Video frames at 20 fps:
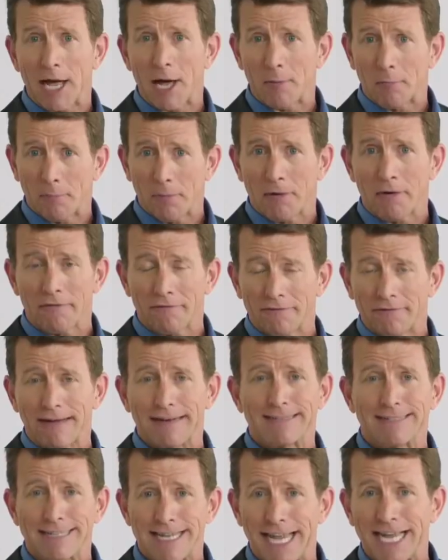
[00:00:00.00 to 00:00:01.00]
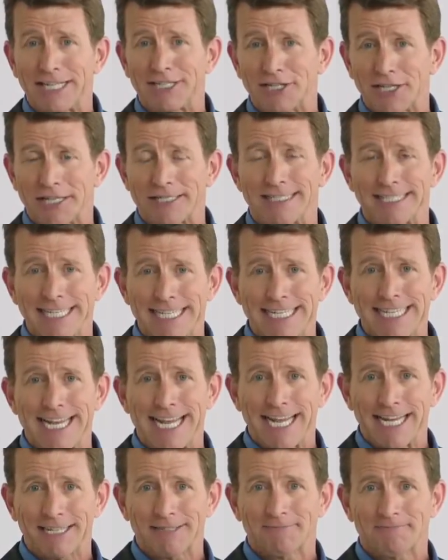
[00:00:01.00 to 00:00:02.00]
a perfect HSE day.